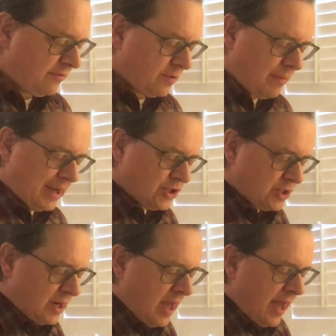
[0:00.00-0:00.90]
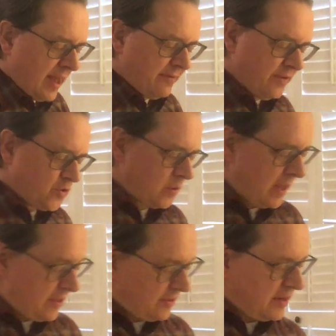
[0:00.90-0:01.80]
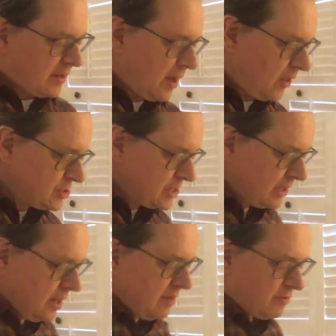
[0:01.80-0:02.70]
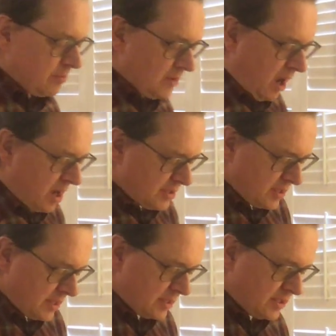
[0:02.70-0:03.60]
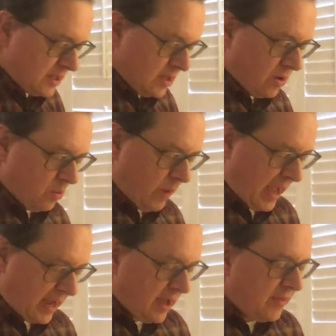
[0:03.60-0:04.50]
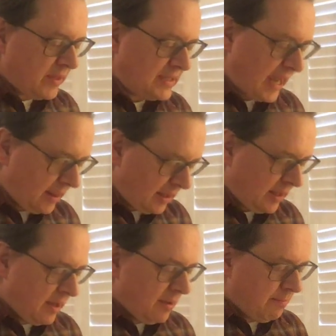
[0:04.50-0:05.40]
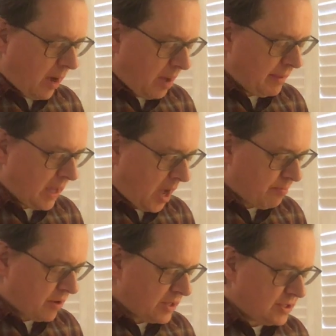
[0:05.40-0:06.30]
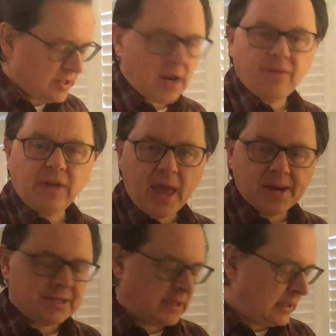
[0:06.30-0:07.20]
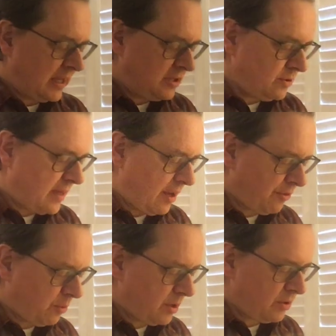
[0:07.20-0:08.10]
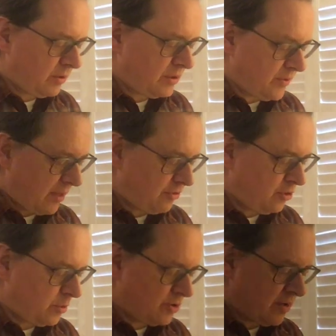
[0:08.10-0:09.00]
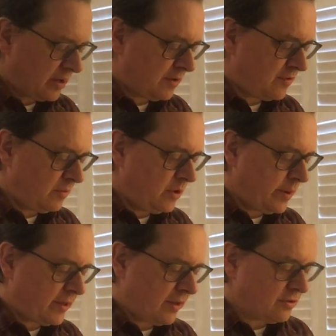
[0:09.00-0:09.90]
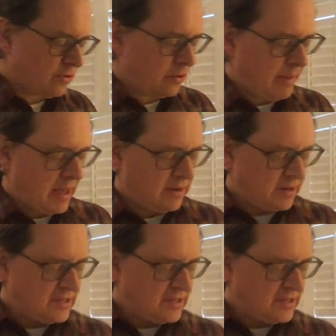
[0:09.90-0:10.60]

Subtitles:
information and visualizing technology from continents away. The daily bombing operations in Afghanistan in late 2001 and early 2002 were directed from U.S. Central Command in